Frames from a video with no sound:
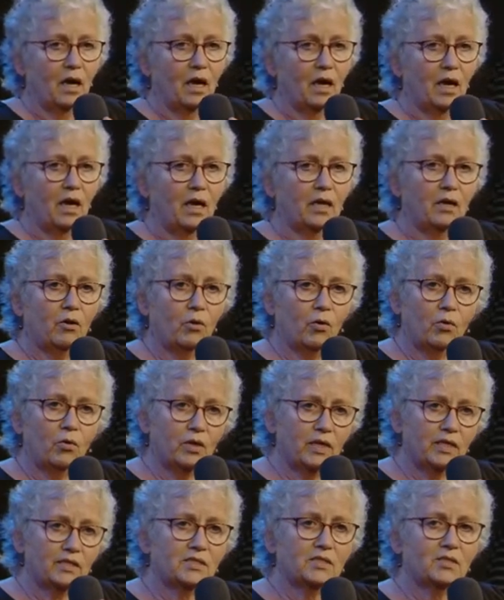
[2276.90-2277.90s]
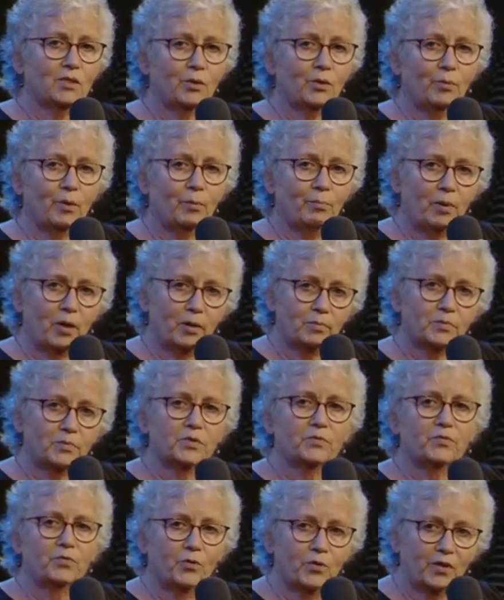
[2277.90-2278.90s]
And all I saw were
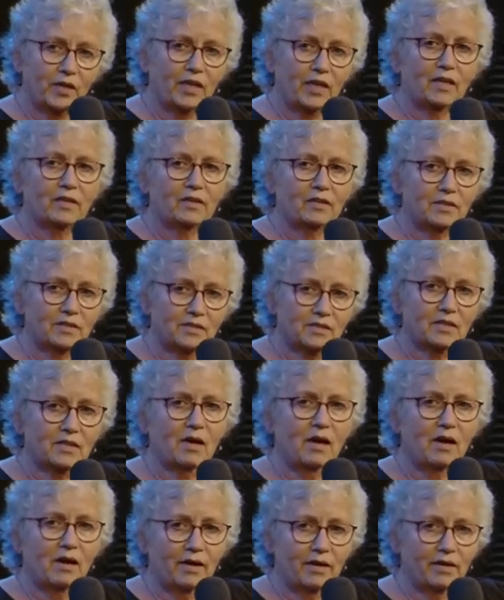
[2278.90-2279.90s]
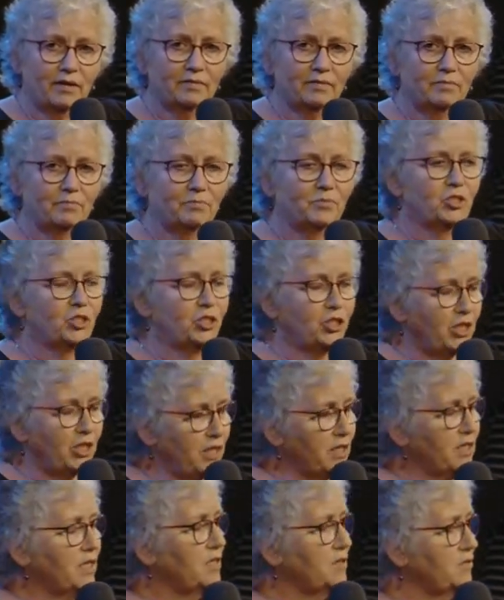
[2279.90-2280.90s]
bombs falling out of the sky,
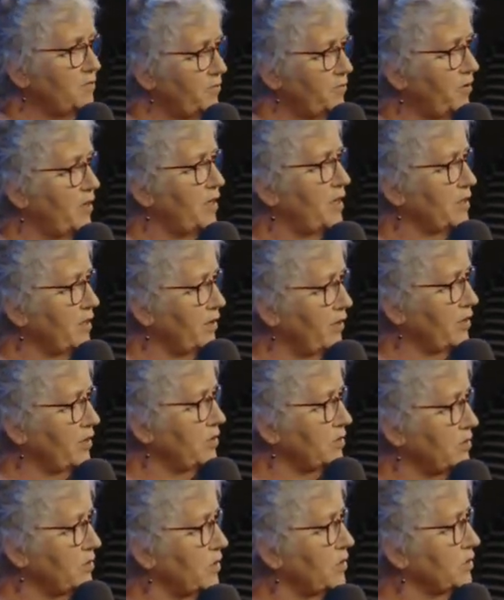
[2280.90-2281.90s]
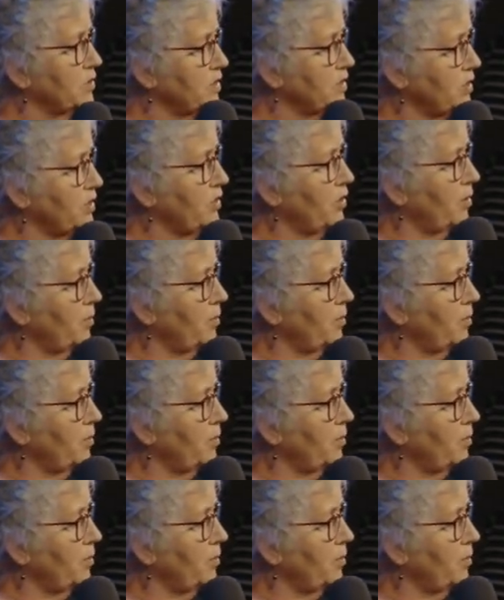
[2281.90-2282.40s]
machine gun fire going on nonstop.